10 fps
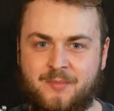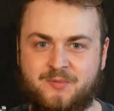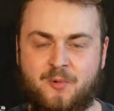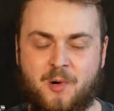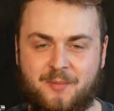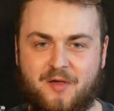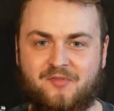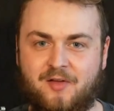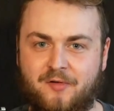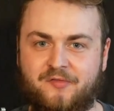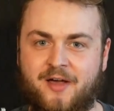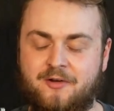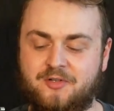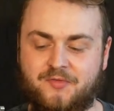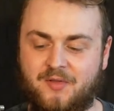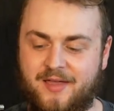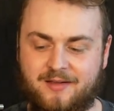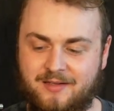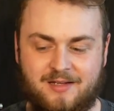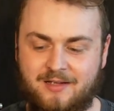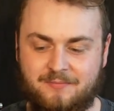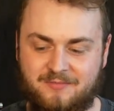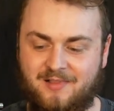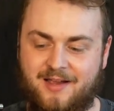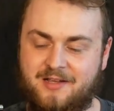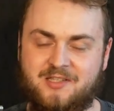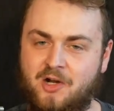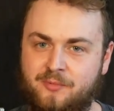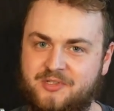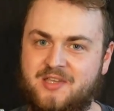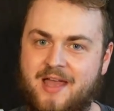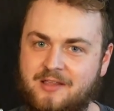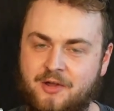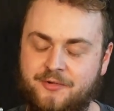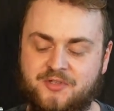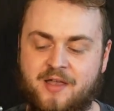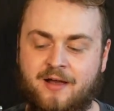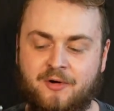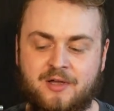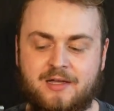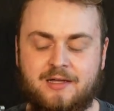He's been one of my favorite fighters for like I said, almost 10 years now.